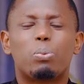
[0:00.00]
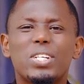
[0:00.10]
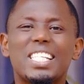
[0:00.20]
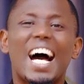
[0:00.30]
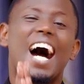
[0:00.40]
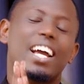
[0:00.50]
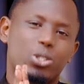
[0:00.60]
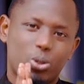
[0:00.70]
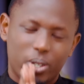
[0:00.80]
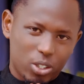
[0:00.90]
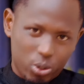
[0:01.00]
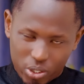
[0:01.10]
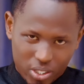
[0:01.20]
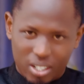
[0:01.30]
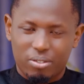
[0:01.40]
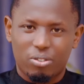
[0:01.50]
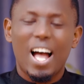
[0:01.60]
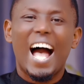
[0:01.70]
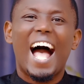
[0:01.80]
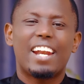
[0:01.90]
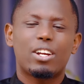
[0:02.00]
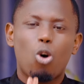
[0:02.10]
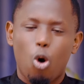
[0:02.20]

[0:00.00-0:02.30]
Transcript: please isolate yourself and